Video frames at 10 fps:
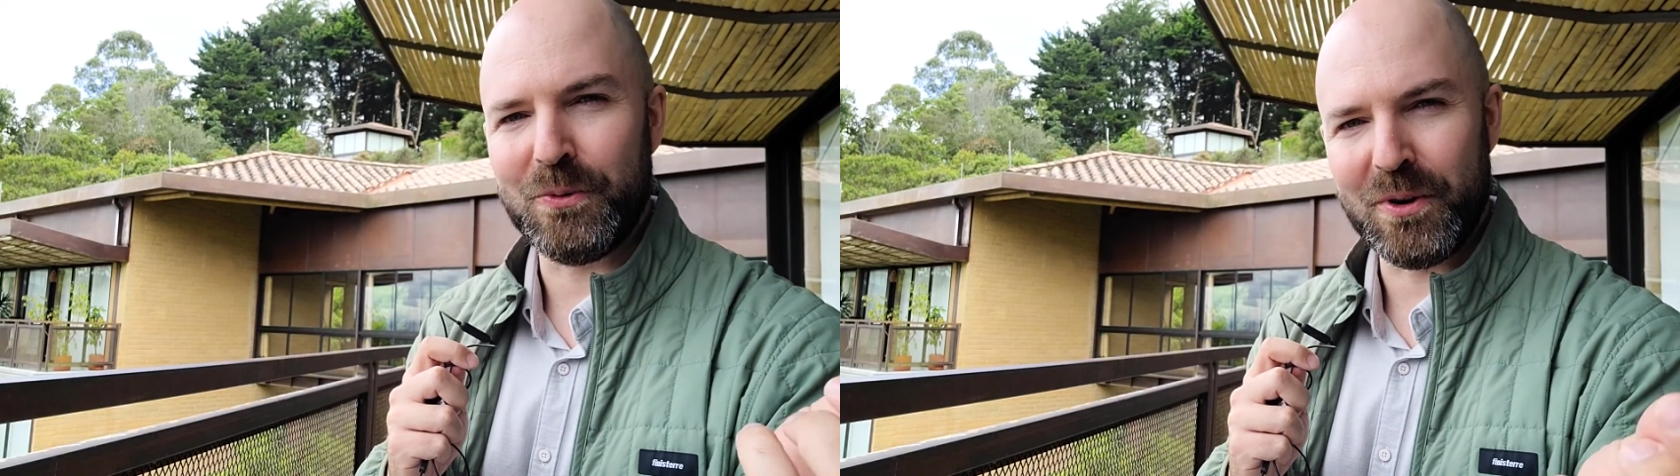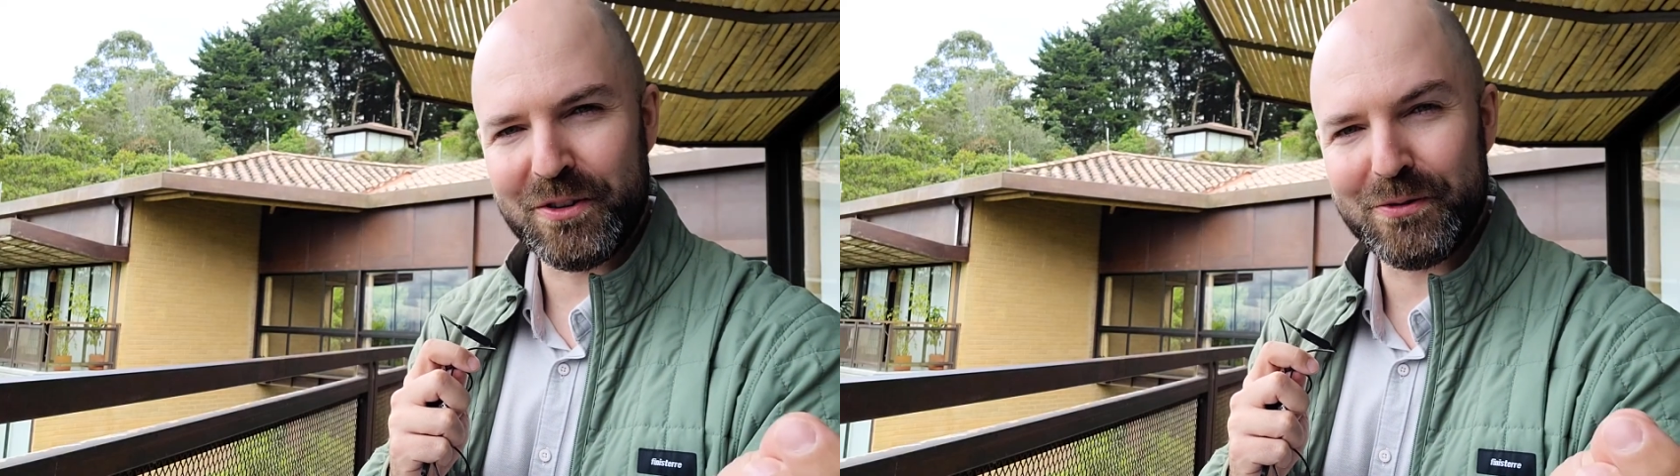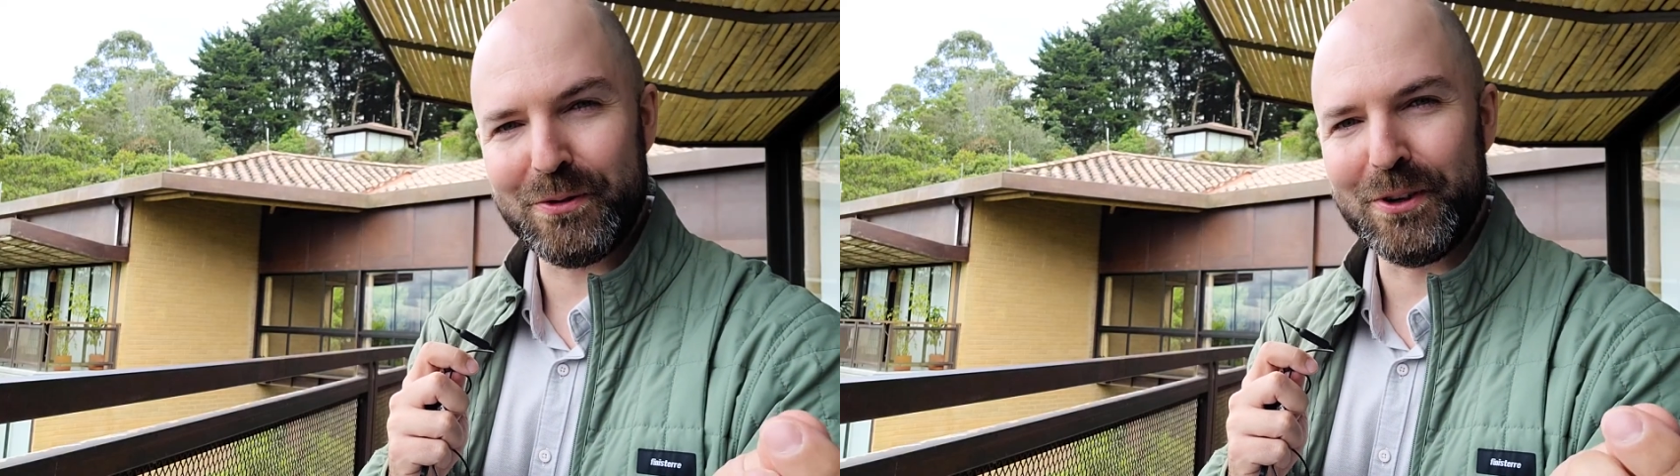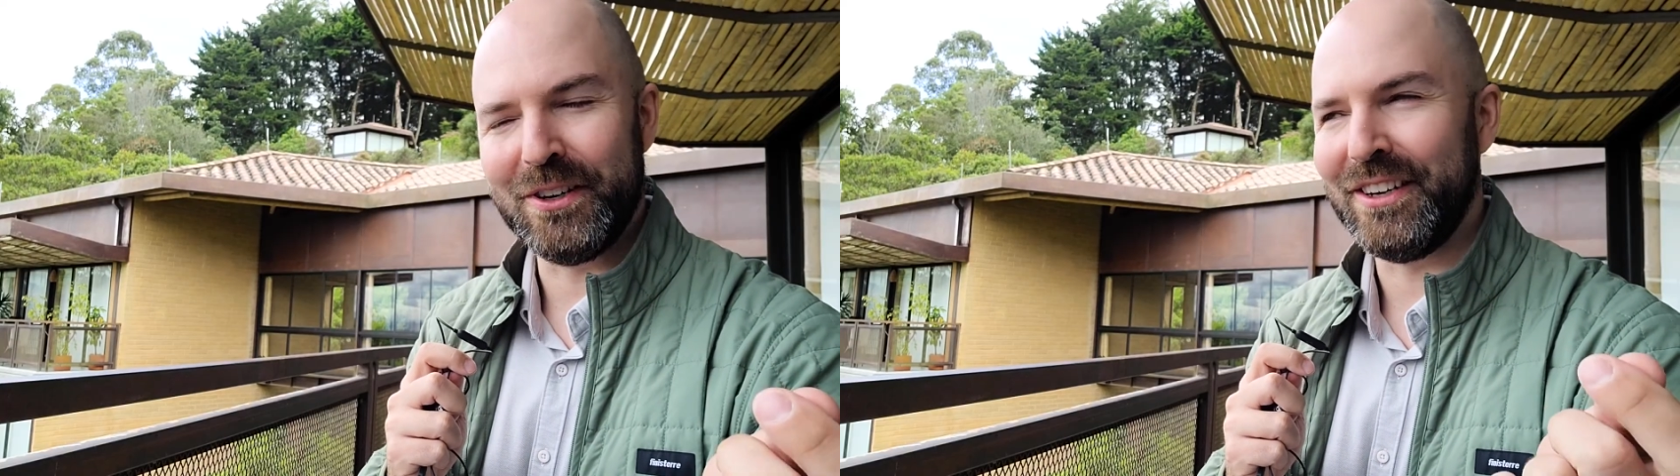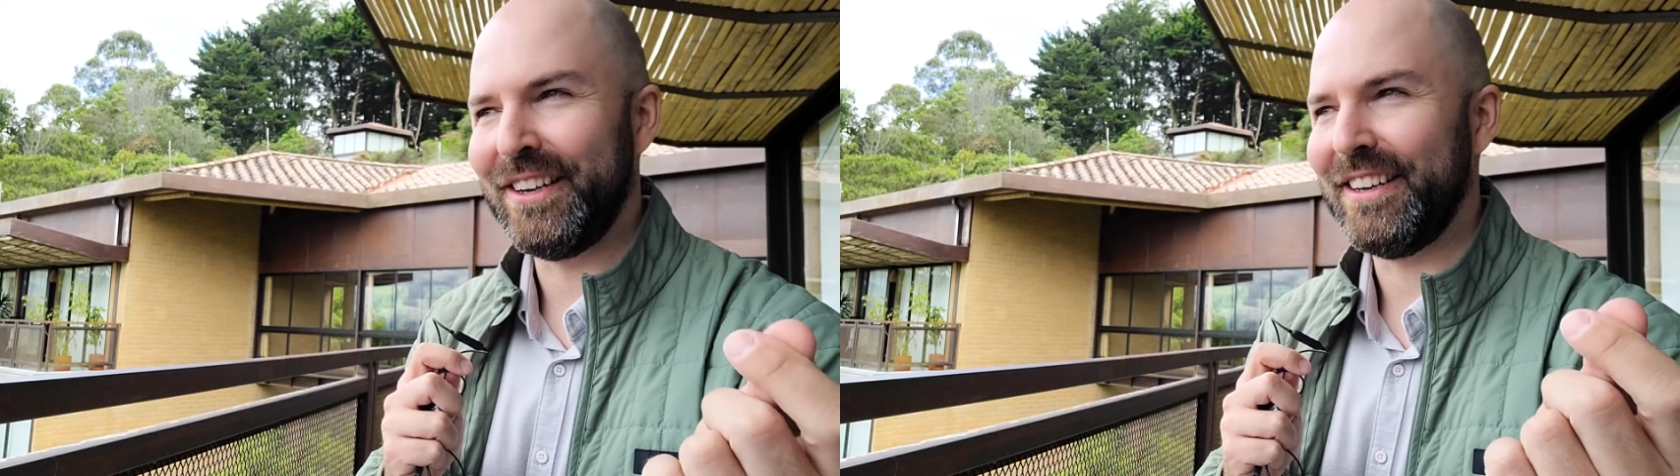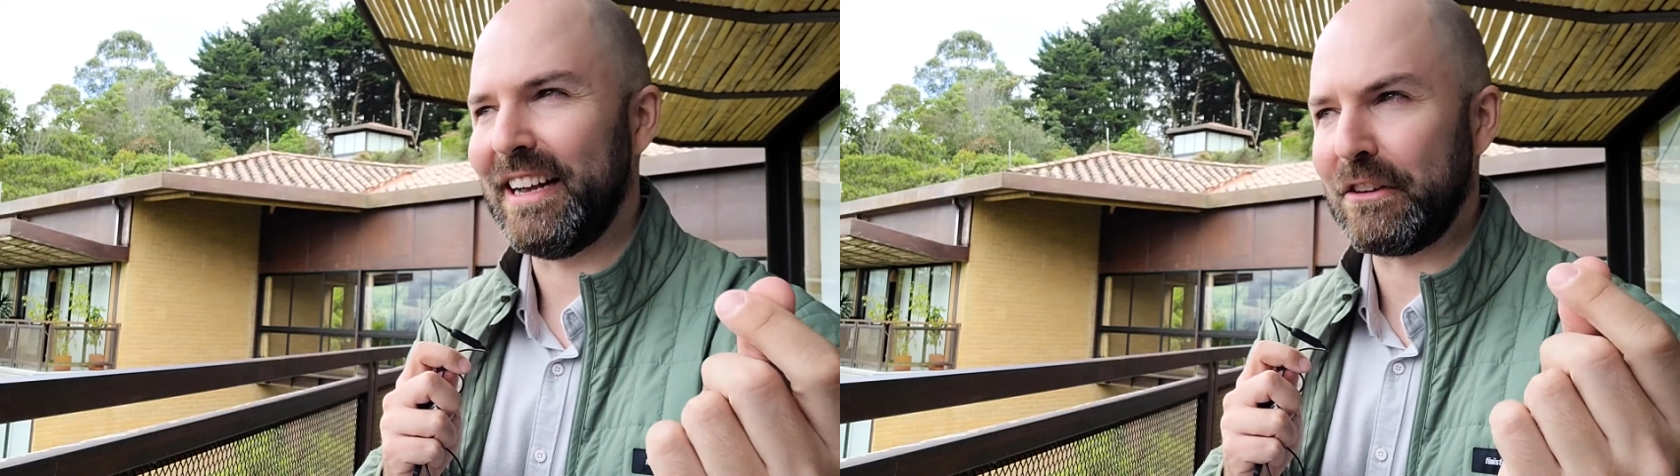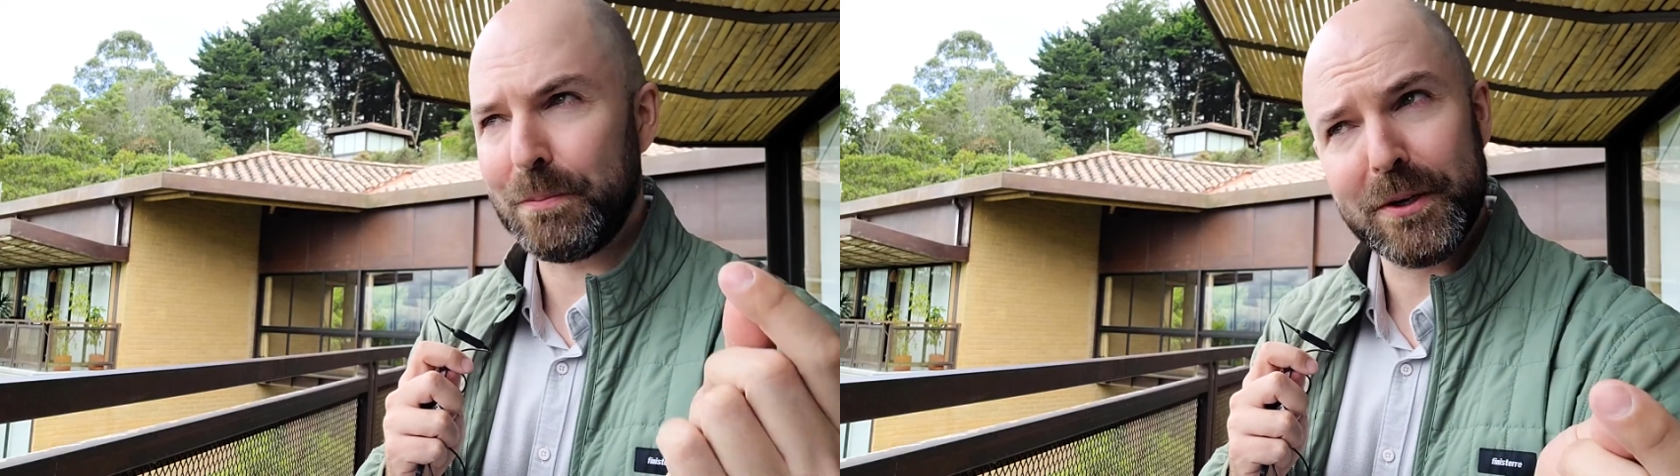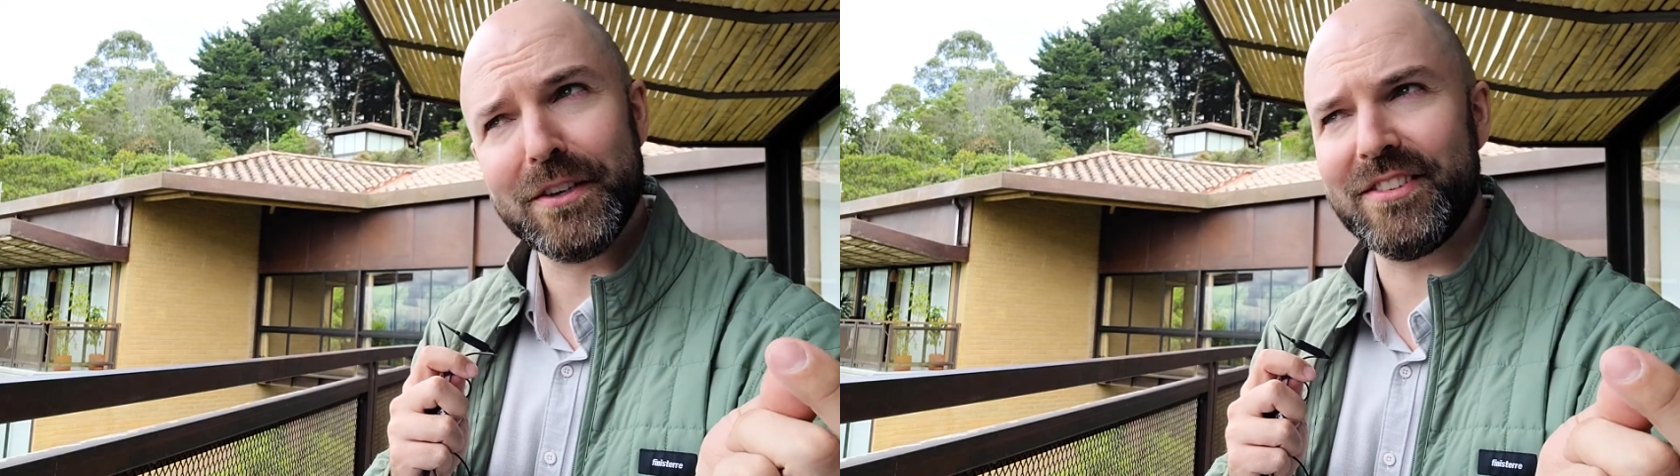wonderful
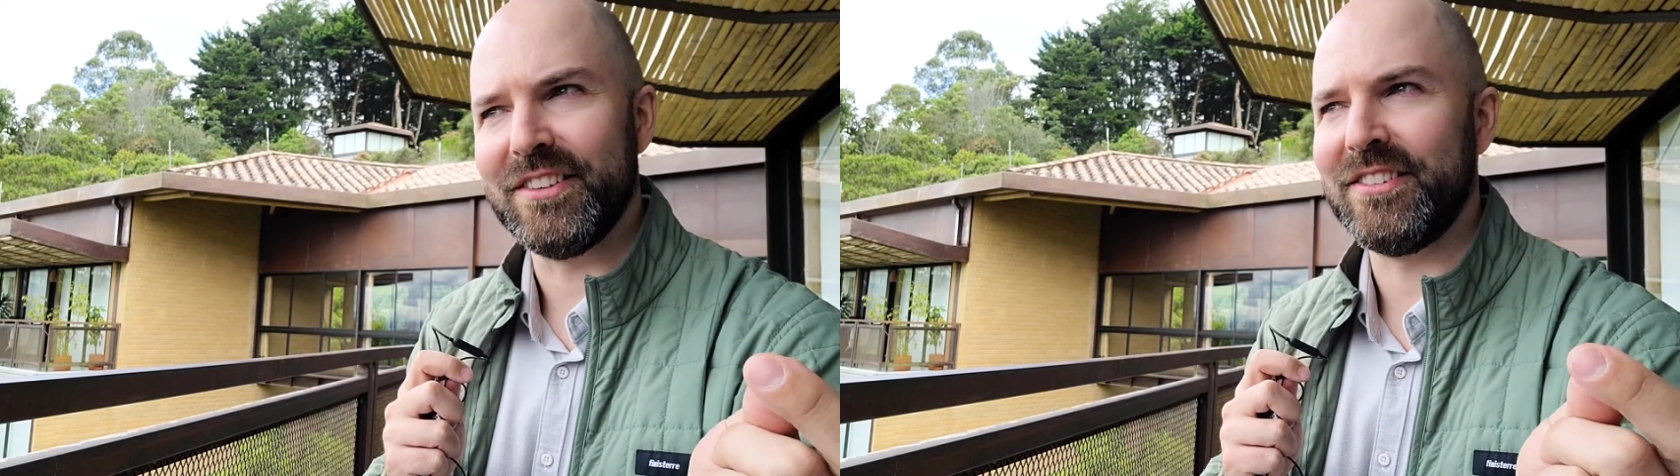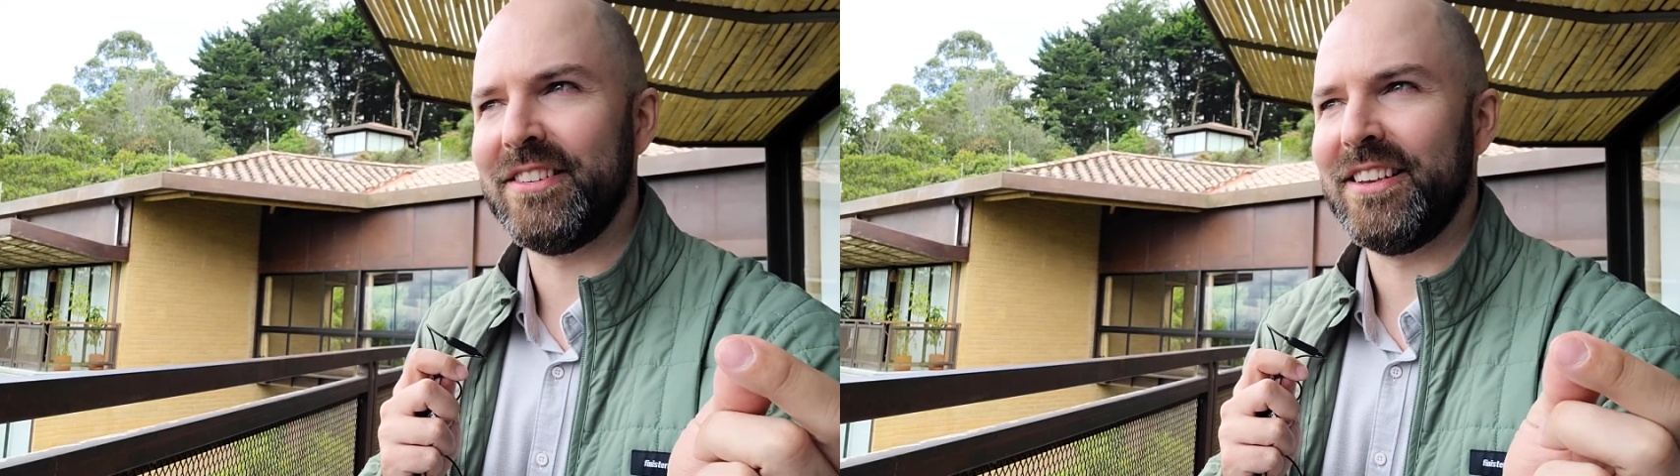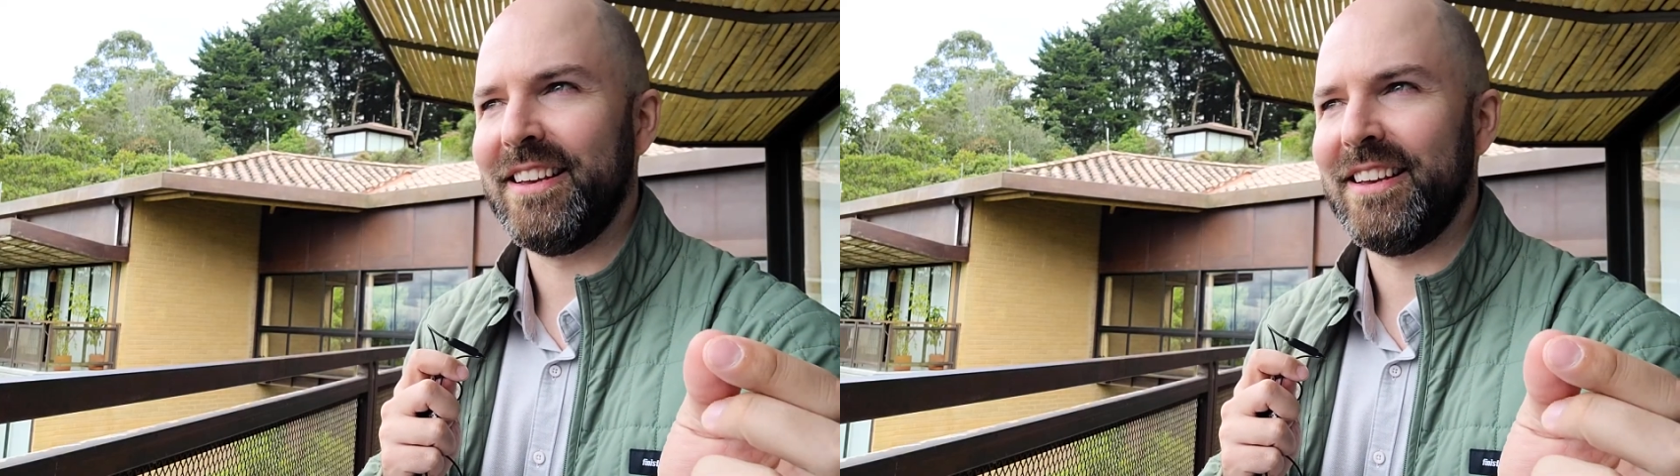experiences.